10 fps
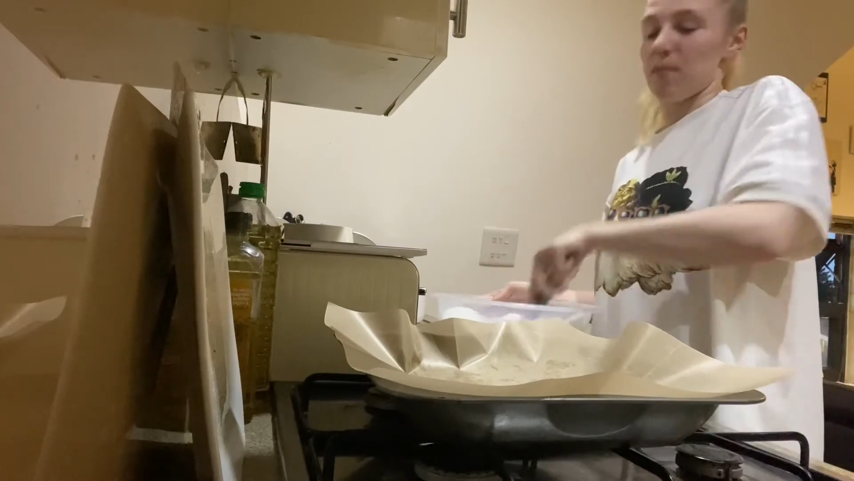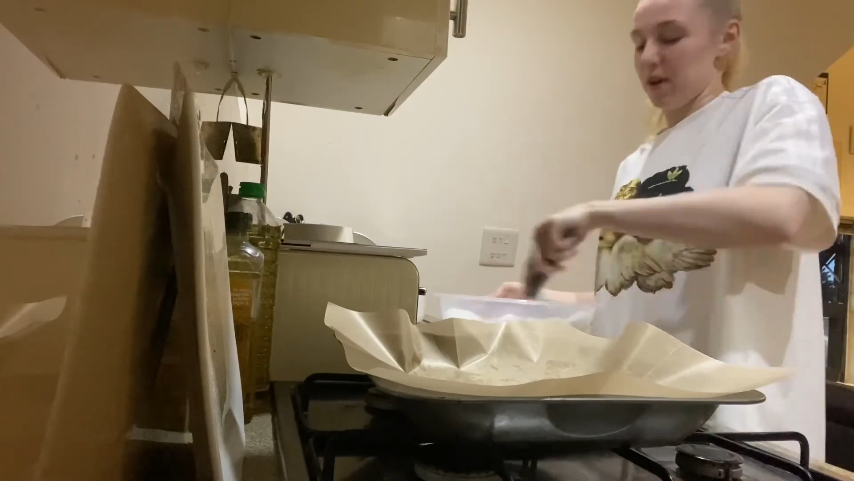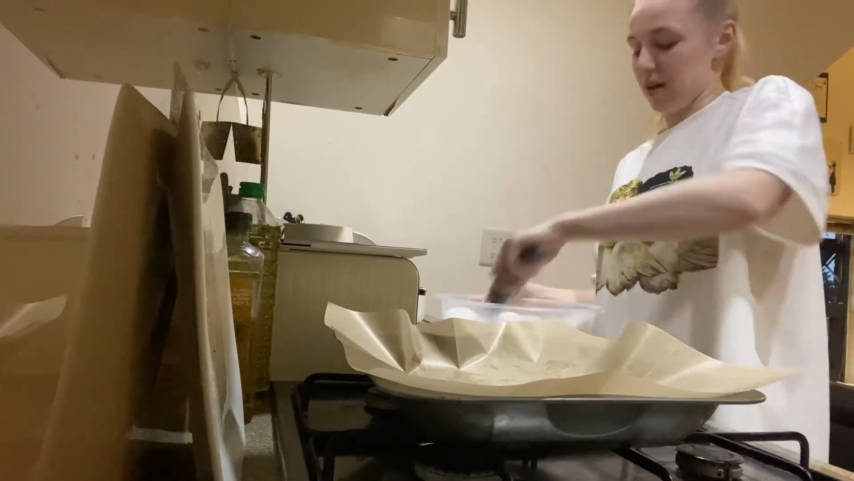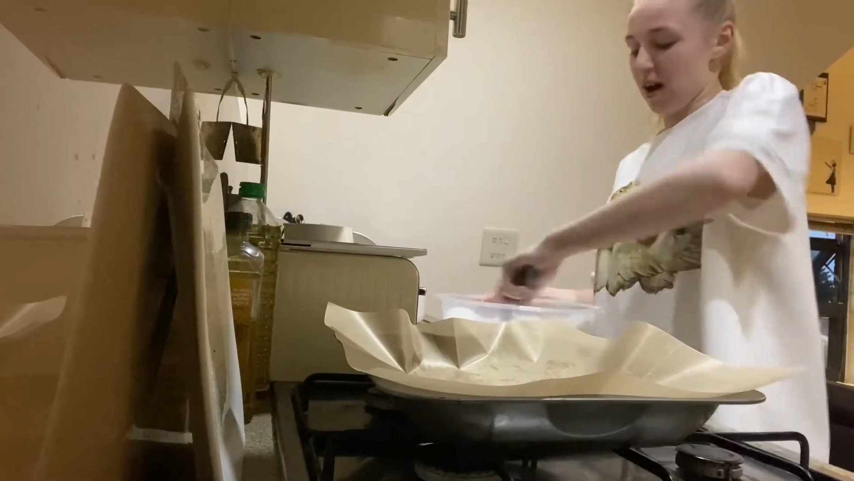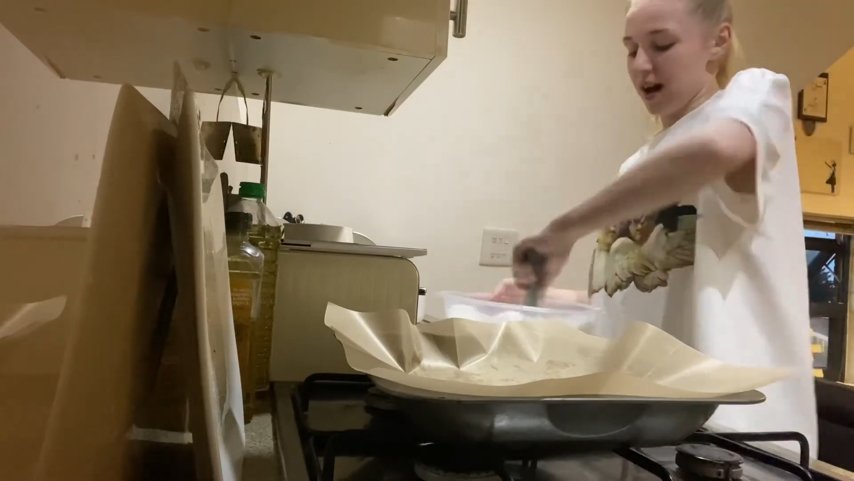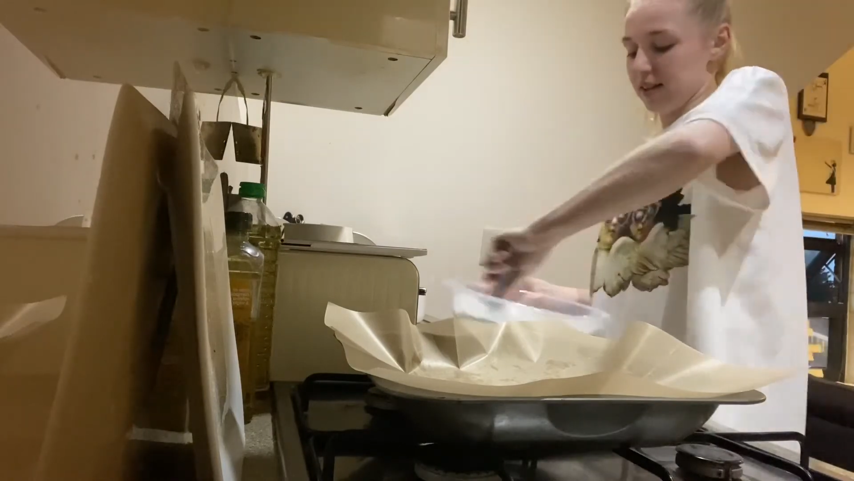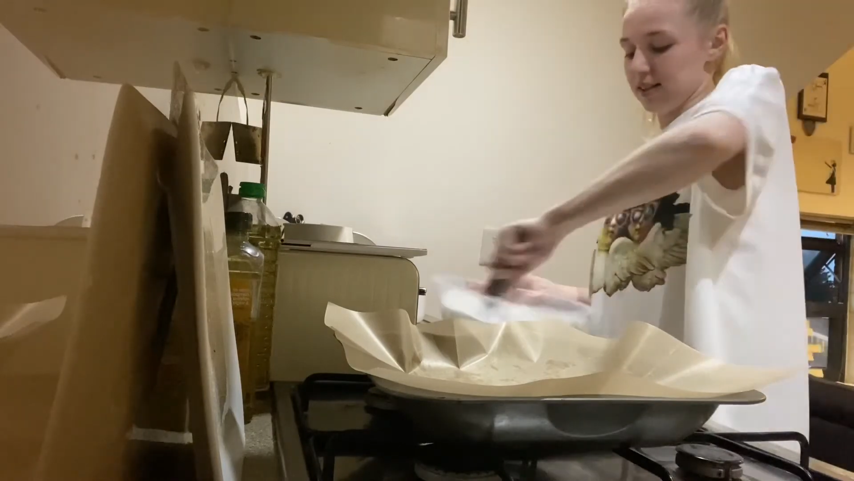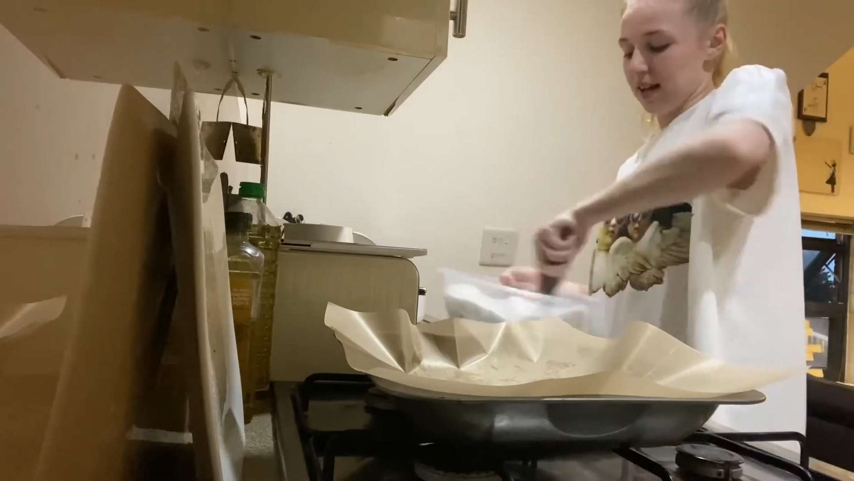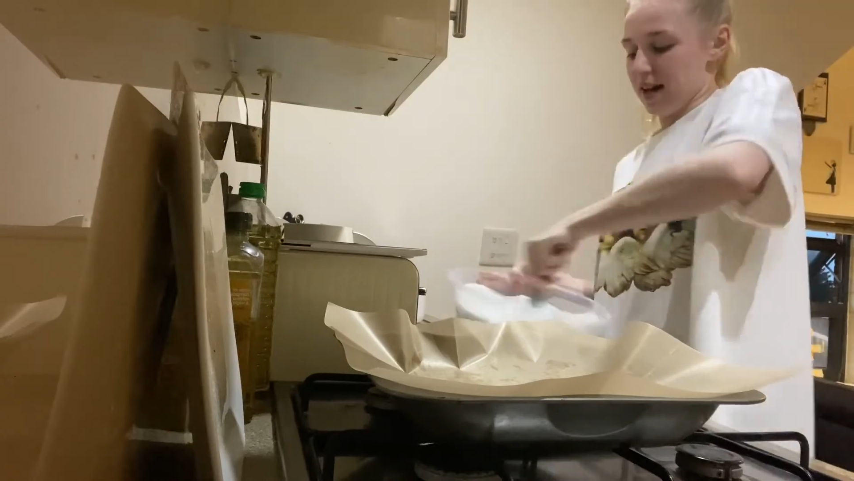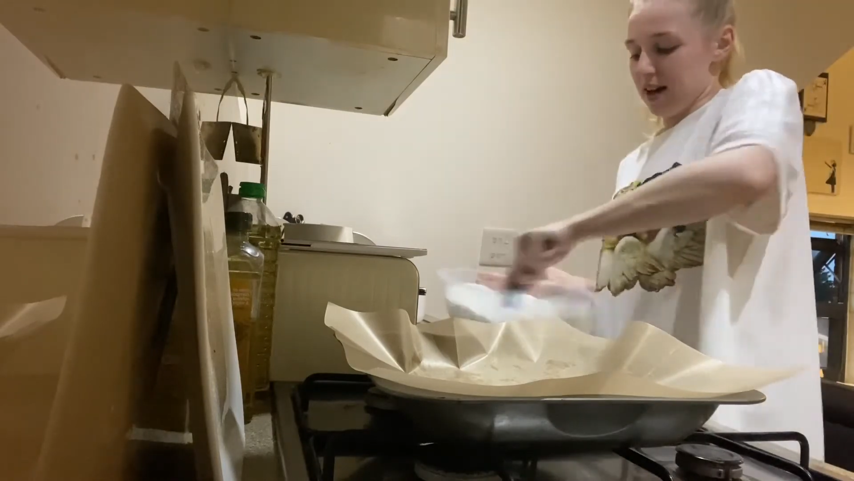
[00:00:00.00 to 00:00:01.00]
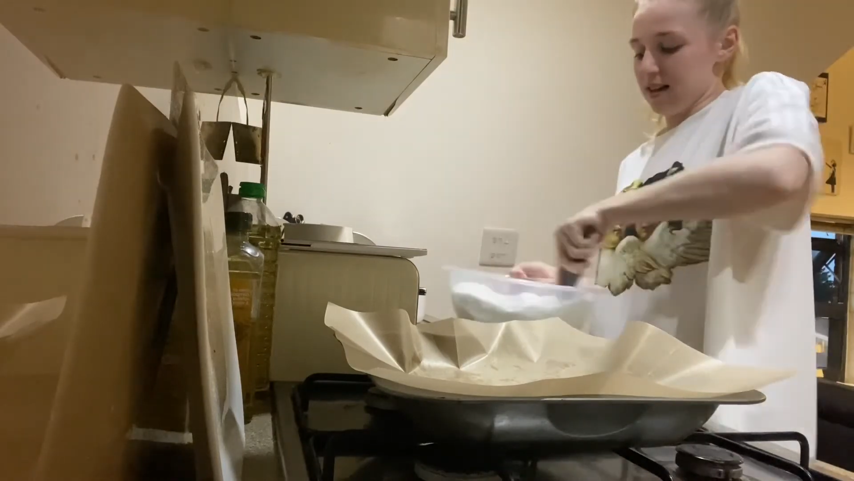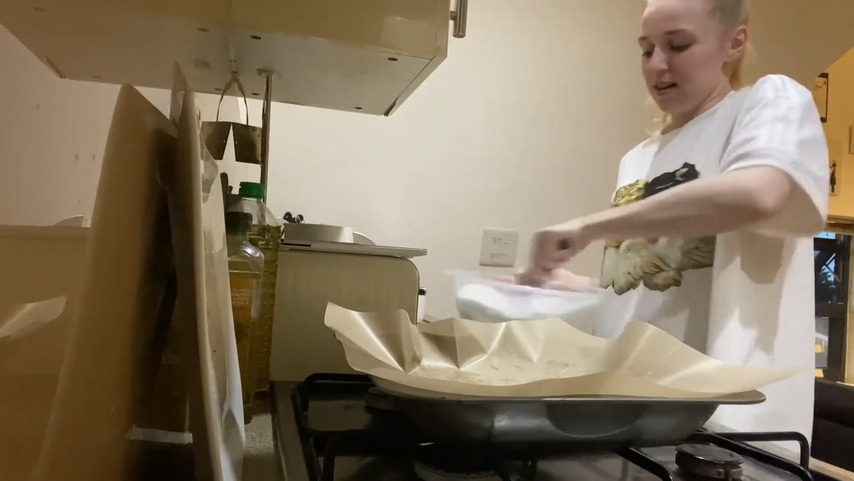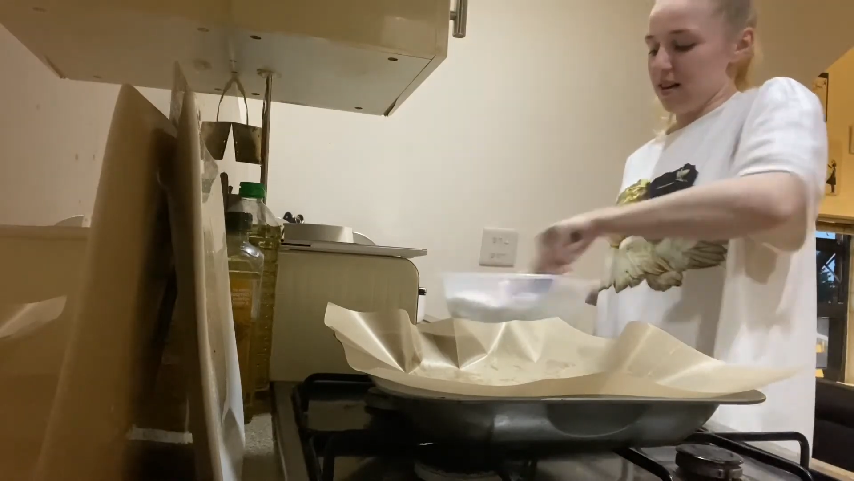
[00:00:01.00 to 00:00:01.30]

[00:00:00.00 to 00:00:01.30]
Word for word: but nice and